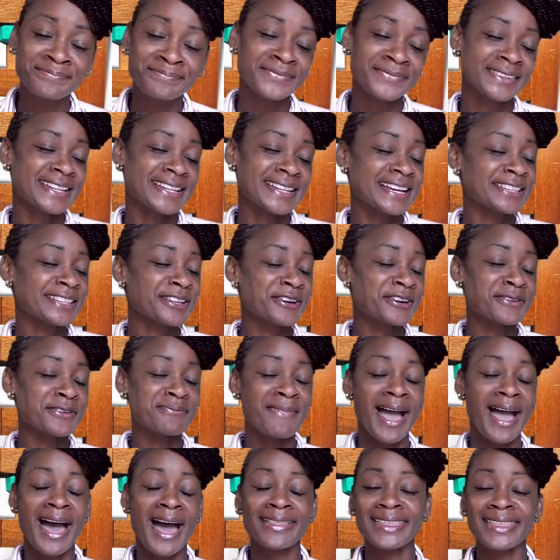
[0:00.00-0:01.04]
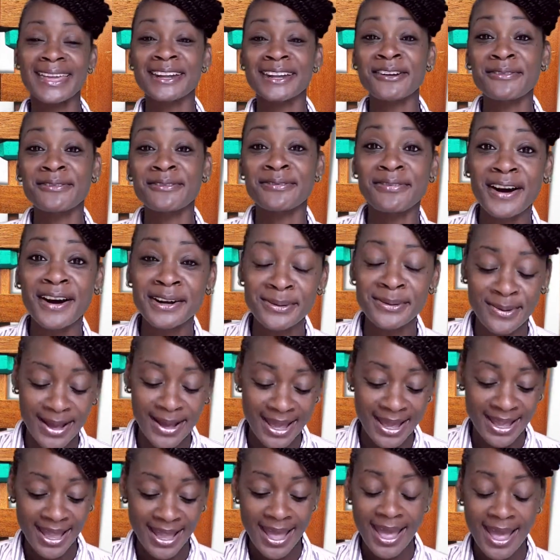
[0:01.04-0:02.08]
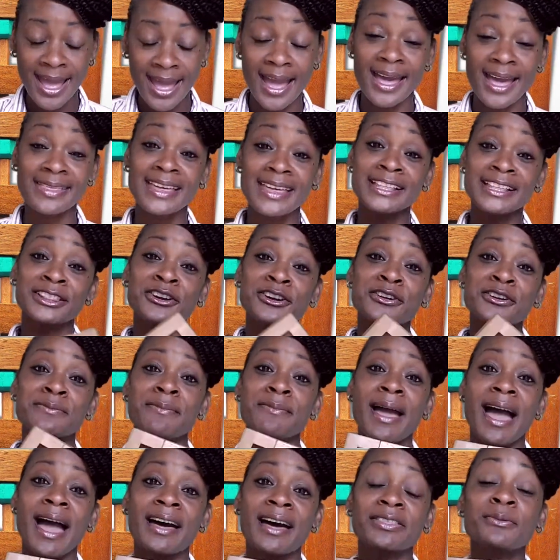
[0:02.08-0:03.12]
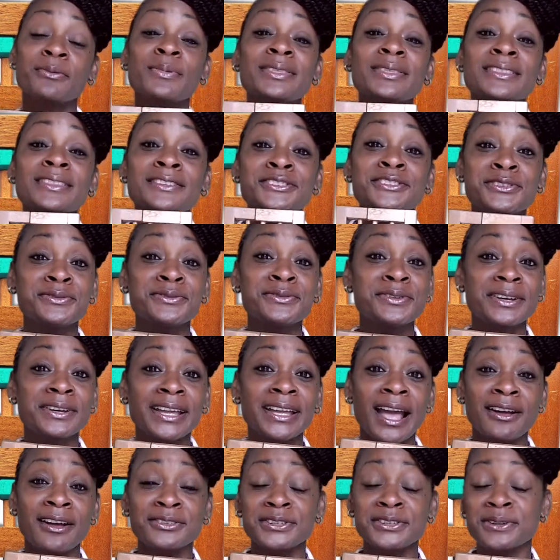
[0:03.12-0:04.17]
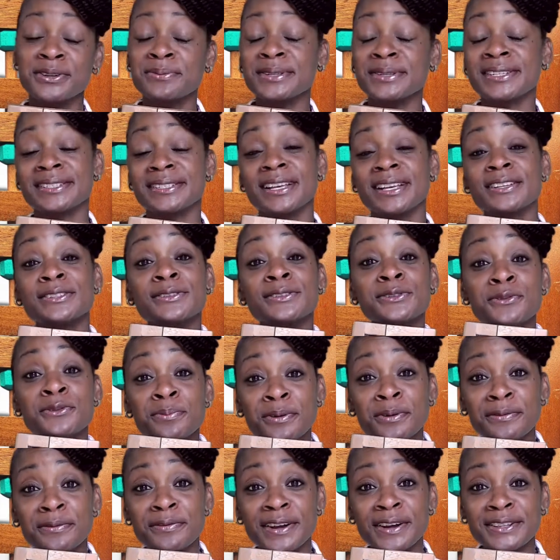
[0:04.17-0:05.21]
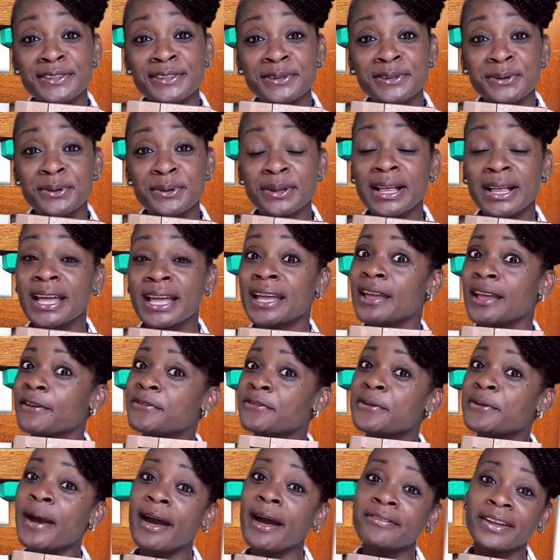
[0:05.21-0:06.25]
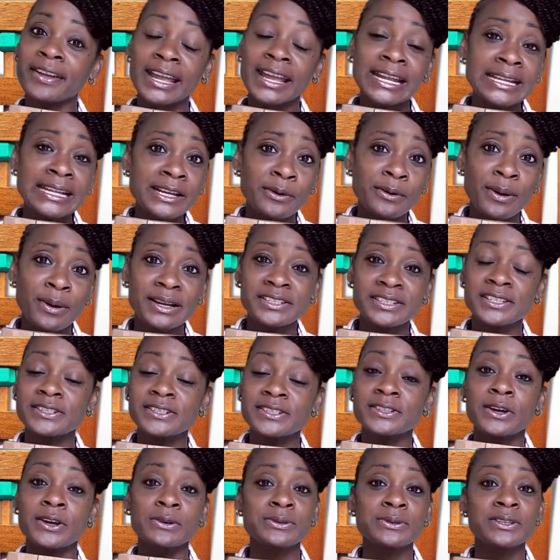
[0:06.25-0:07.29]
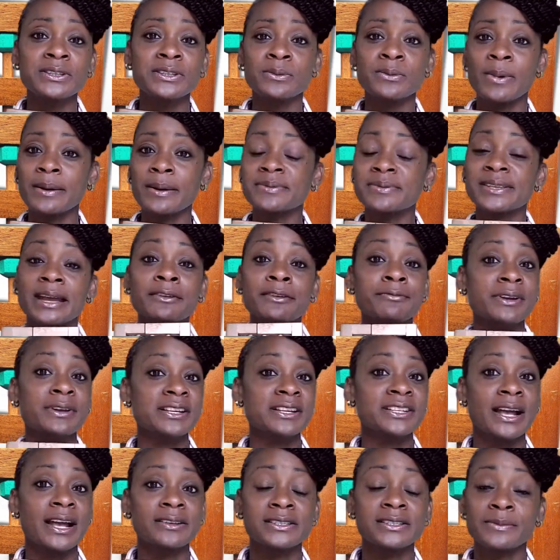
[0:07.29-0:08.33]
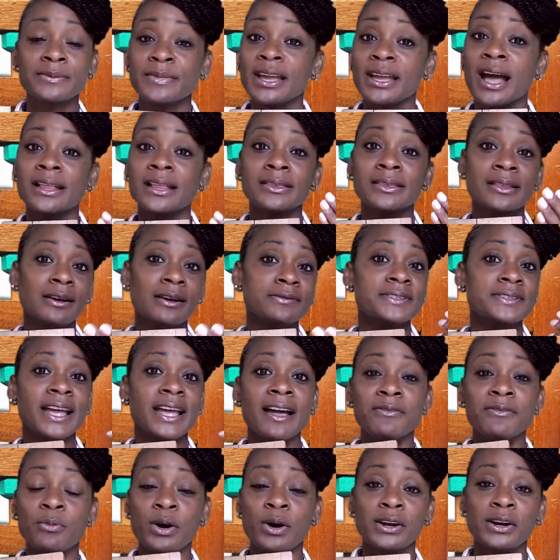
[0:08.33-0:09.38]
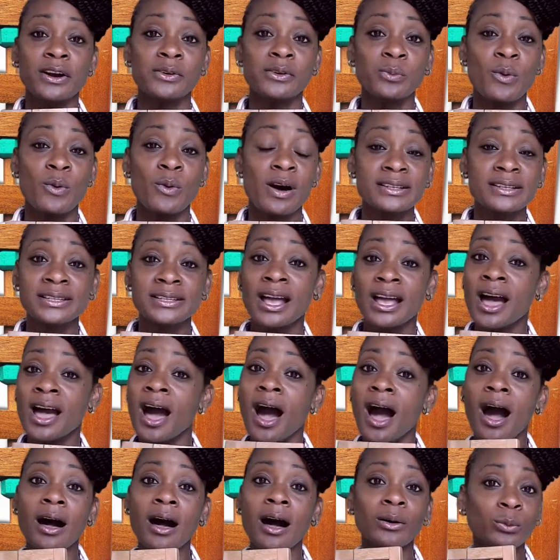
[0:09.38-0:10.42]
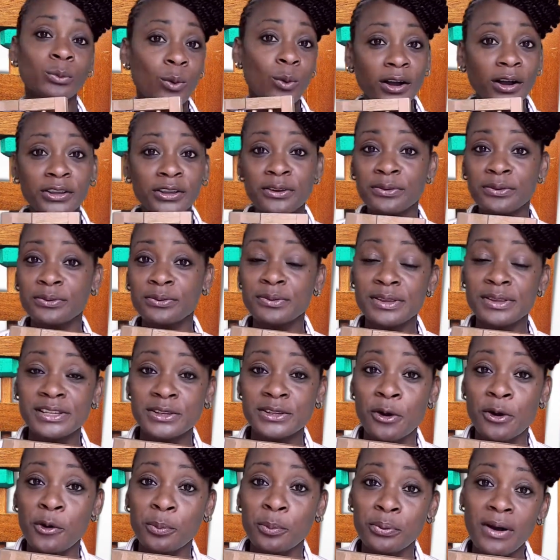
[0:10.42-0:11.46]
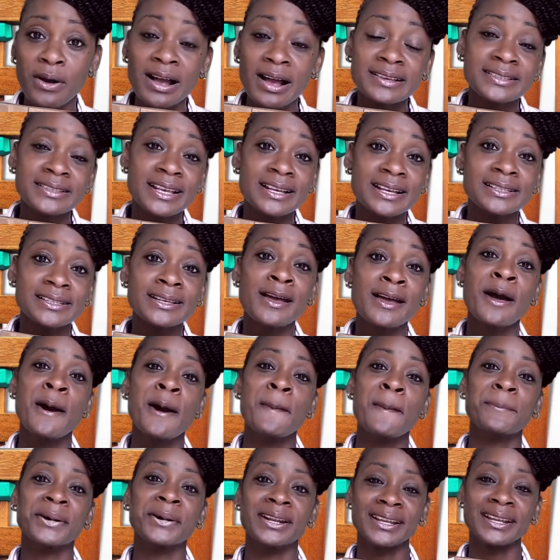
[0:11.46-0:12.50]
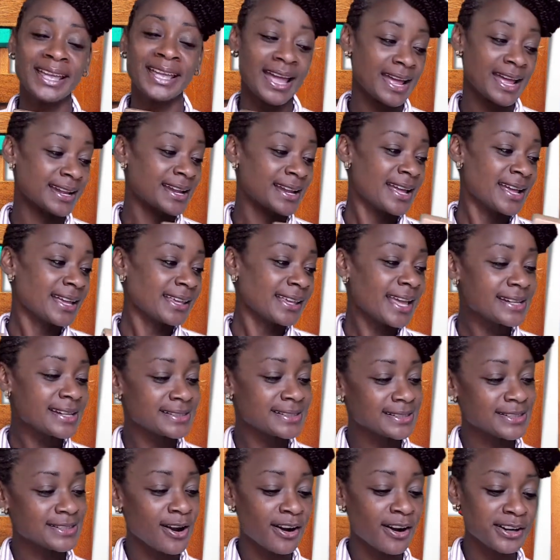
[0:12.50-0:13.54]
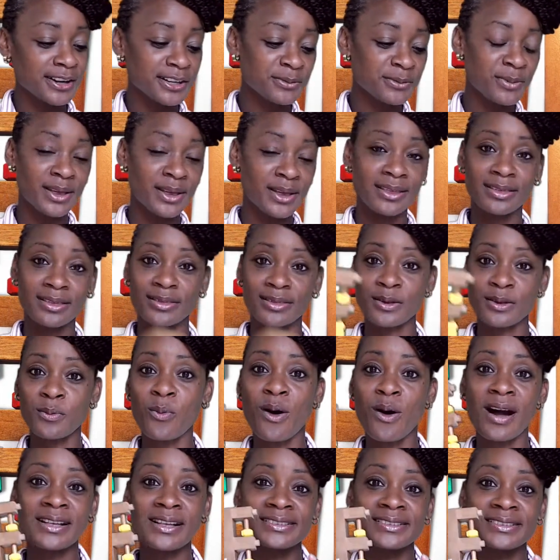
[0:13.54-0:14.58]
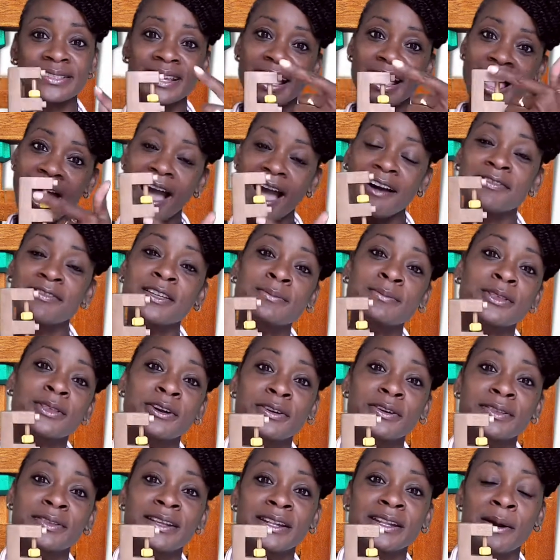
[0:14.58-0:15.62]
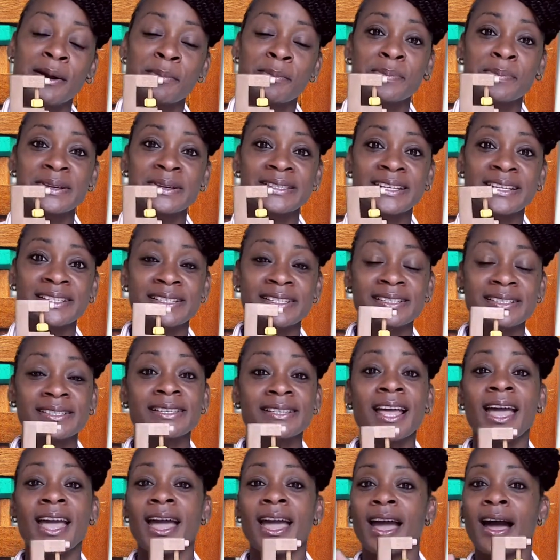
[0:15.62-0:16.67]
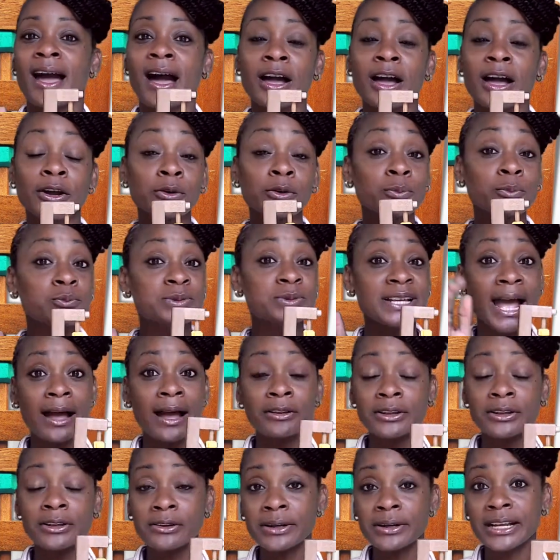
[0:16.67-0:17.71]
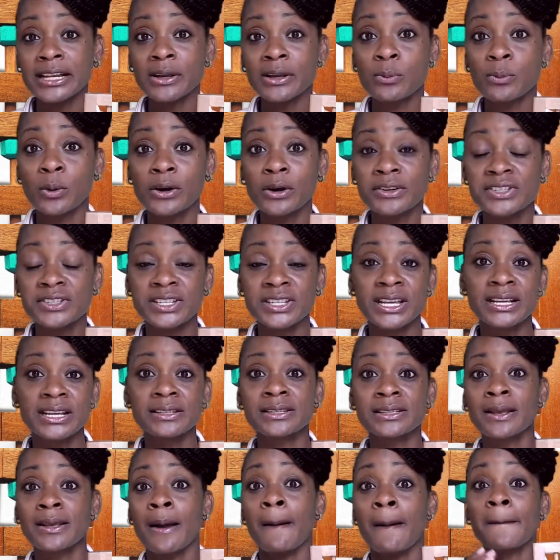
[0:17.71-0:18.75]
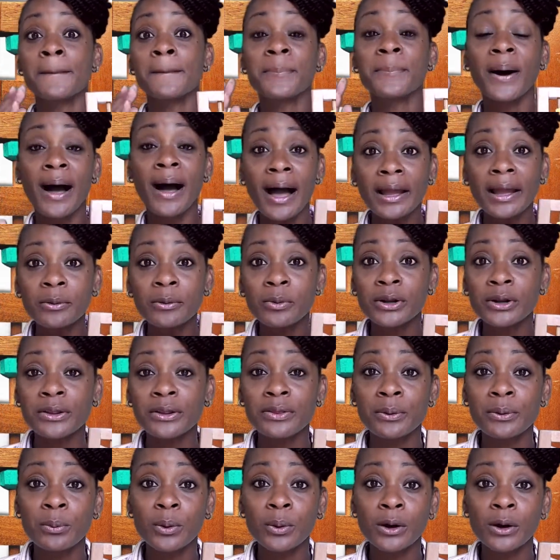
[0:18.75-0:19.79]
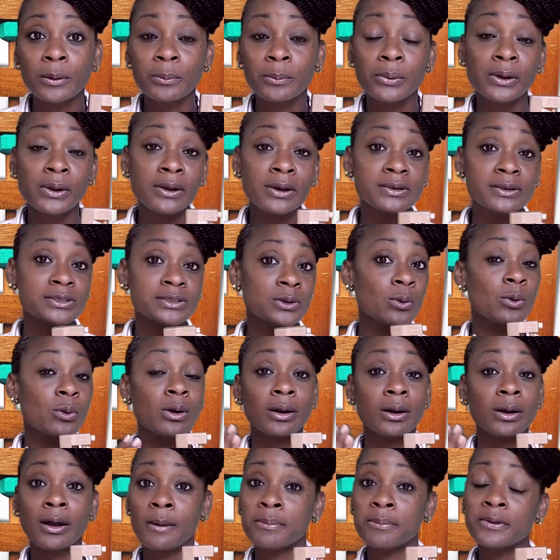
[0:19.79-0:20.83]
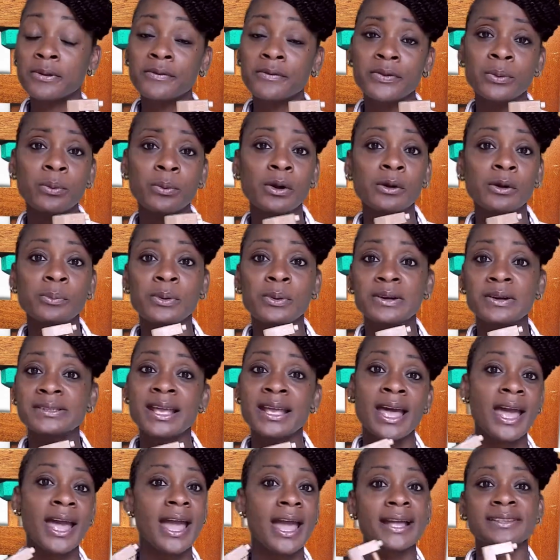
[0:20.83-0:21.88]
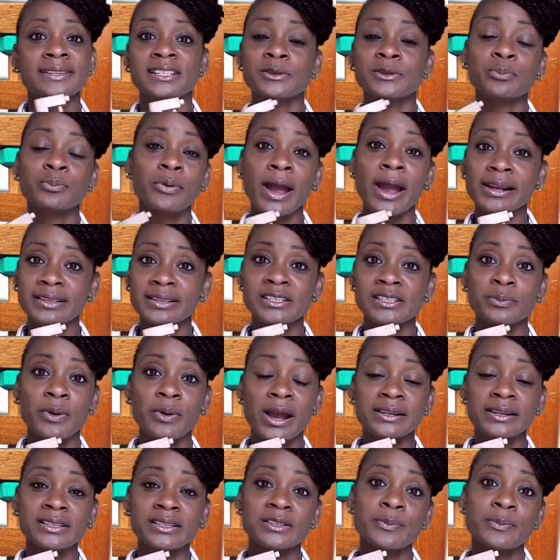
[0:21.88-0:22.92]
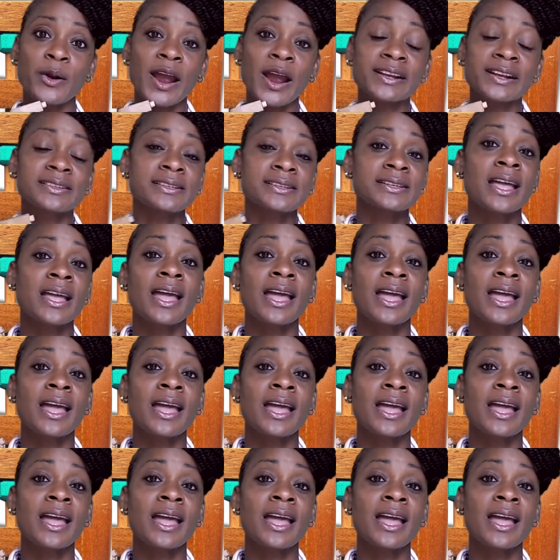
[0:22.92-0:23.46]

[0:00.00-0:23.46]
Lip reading: They learn math in a fun way, and they learn math with the junior counter, which is a super fun tool. If you have any questions, go to the website, reach out to me. I love to have one-on-ones. I'll walk you through this whole process. But again, get started with the ones. Have them learn the number positions, download any worksheets, buy one of the workbooks or a couple of the workbooks, and just practice, practice, practice.